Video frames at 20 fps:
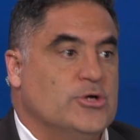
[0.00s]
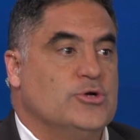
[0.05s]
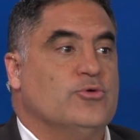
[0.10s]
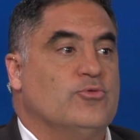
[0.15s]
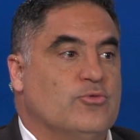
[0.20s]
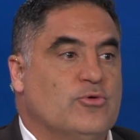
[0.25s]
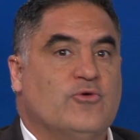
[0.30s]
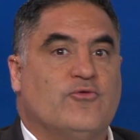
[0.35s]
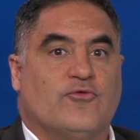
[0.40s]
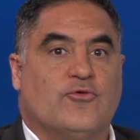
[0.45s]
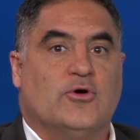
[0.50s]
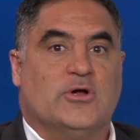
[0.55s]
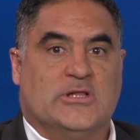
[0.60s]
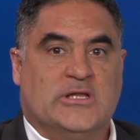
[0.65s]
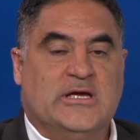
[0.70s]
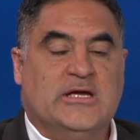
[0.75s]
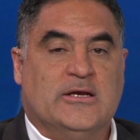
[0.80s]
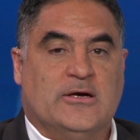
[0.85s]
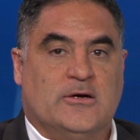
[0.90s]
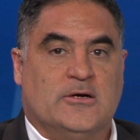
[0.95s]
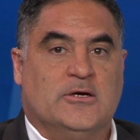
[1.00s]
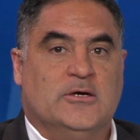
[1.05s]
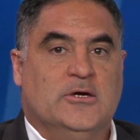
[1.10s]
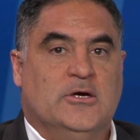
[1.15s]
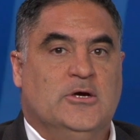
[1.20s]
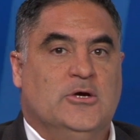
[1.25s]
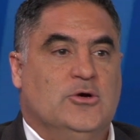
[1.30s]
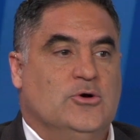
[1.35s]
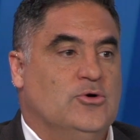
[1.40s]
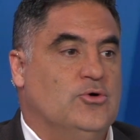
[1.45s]
to root for a leader
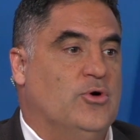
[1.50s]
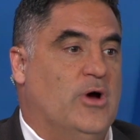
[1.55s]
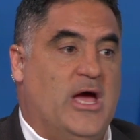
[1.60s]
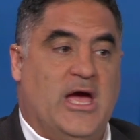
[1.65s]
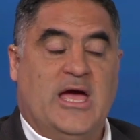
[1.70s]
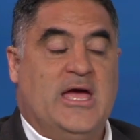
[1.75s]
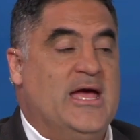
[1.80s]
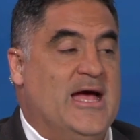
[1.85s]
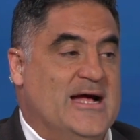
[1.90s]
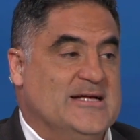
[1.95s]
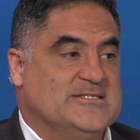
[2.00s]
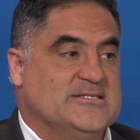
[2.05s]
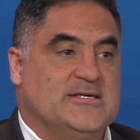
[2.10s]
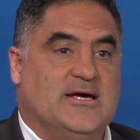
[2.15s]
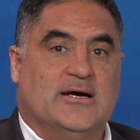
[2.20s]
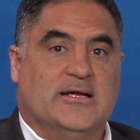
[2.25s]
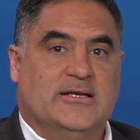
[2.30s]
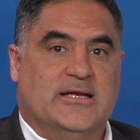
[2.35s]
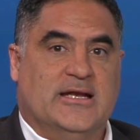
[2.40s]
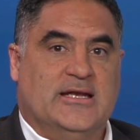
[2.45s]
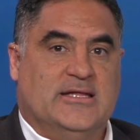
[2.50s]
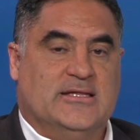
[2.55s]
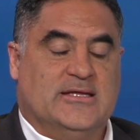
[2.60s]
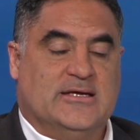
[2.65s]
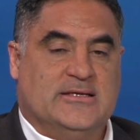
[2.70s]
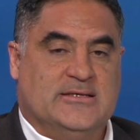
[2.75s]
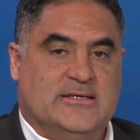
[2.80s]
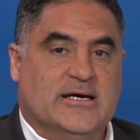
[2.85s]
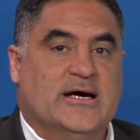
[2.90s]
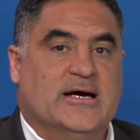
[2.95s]
who A, hasn't gotten
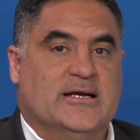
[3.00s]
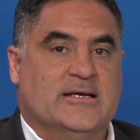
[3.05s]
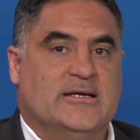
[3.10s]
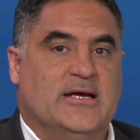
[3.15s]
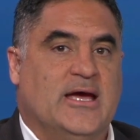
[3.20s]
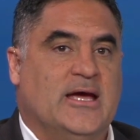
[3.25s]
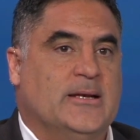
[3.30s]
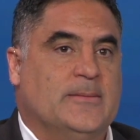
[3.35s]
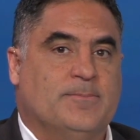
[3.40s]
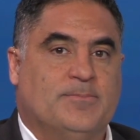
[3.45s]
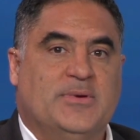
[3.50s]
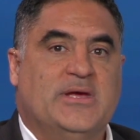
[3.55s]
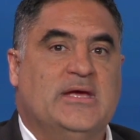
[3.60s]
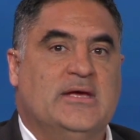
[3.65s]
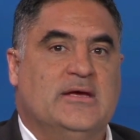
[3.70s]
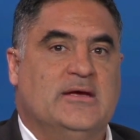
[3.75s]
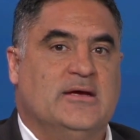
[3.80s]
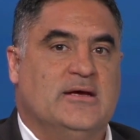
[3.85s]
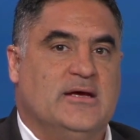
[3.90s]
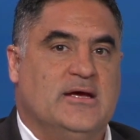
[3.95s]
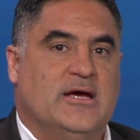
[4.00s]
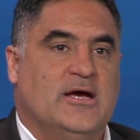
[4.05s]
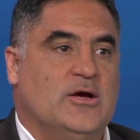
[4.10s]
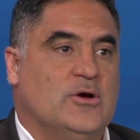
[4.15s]
anything done, and B,